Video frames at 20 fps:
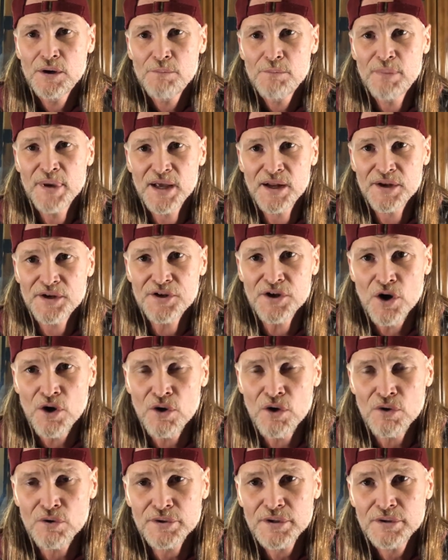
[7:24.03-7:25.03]
Be an
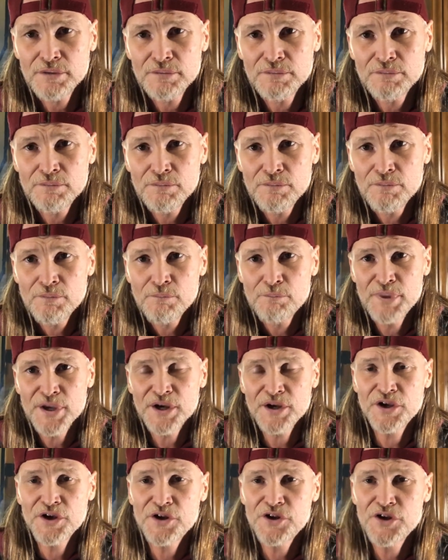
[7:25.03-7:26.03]
adult. Be
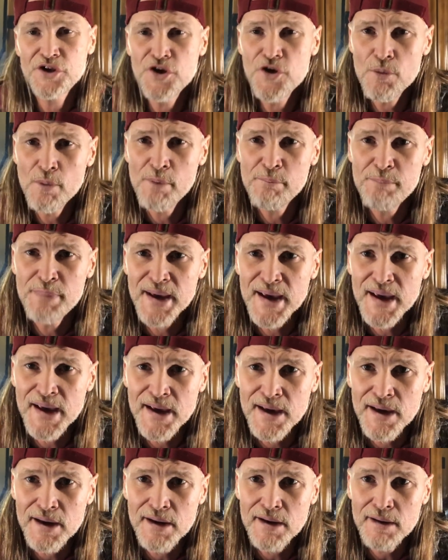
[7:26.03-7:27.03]
a good human
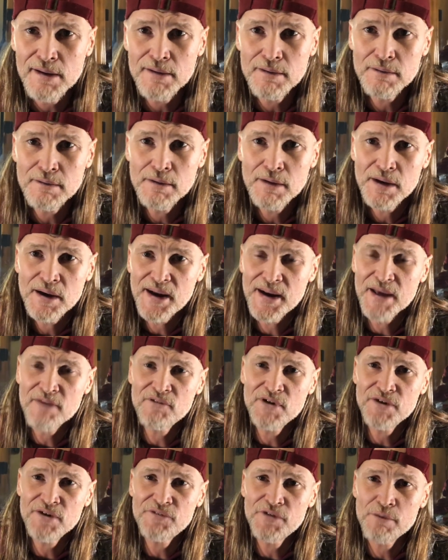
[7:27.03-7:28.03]
being. And
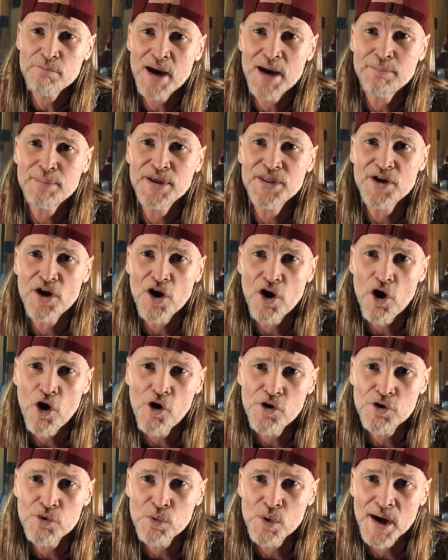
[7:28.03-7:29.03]
even if it may be the
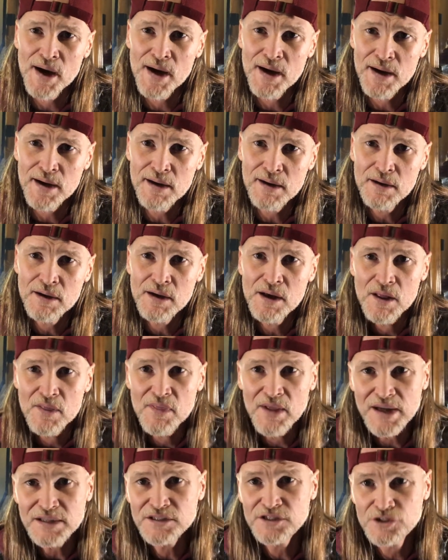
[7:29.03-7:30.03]
harder way,
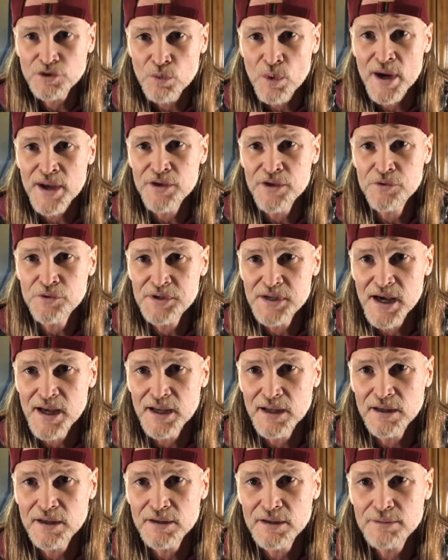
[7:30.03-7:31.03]
that's the way you
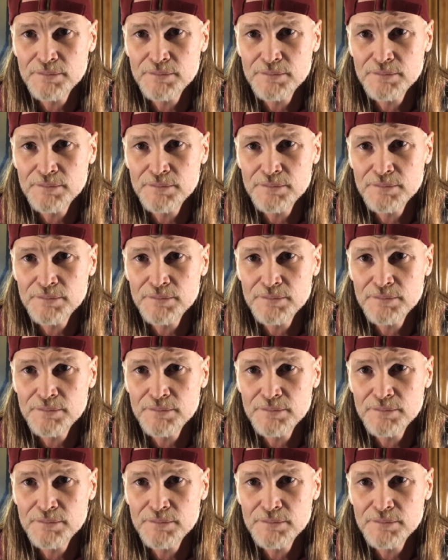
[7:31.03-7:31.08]
take.